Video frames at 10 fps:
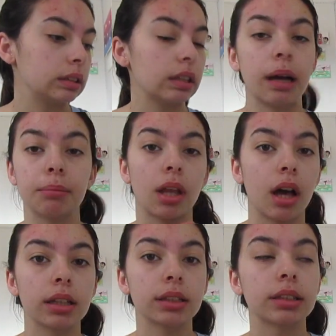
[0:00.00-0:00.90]
I'm
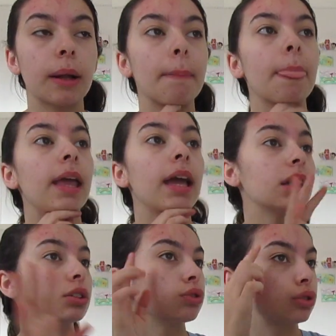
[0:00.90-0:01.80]
lost. And
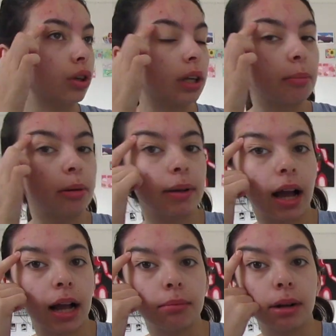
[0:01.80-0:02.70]
also sorry about my
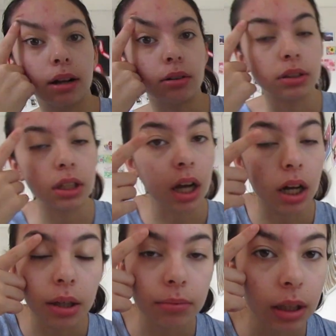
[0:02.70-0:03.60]
eyebrows,
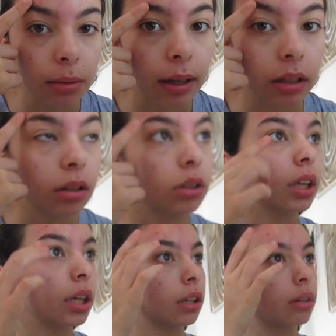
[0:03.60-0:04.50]
they might look
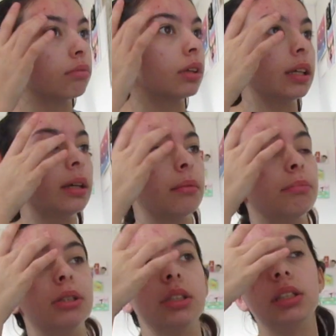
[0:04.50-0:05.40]
like really
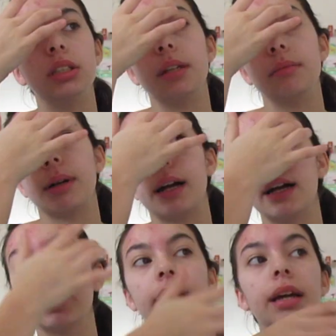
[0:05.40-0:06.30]
bushy and
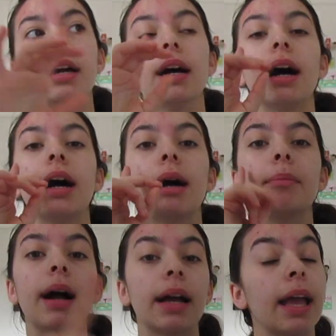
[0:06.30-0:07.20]
bad.
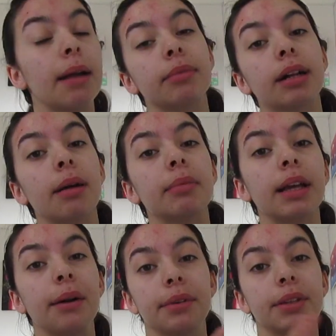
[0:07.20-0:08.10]
I am coming
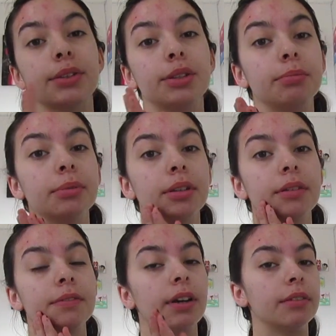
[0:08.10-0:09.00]
out with a super
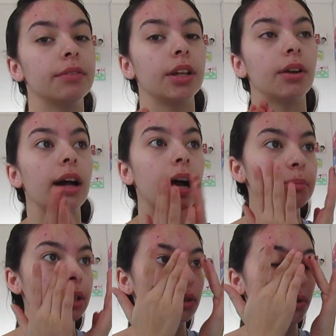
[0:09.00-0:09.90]
fun video. I have
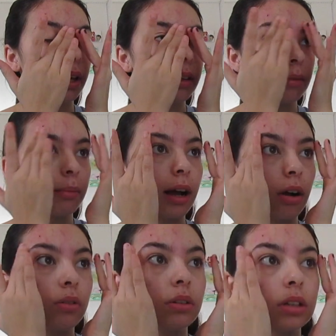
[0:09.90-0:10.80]
been growing them
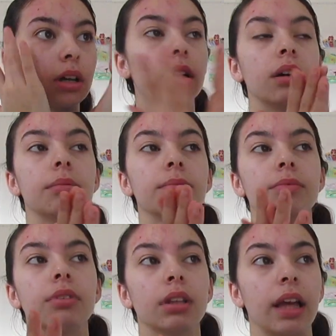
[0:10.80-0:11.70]
out
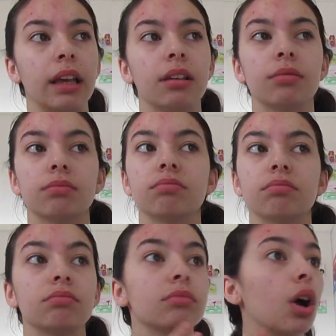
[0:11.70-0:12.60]
for like
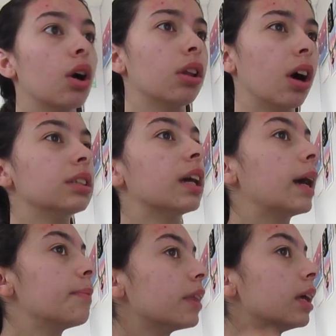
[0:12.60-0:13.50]
a long
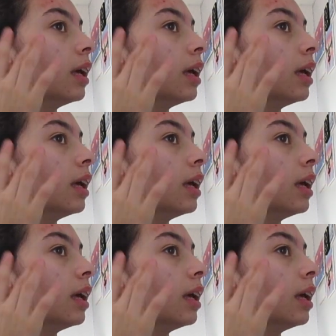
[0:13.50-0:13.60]
time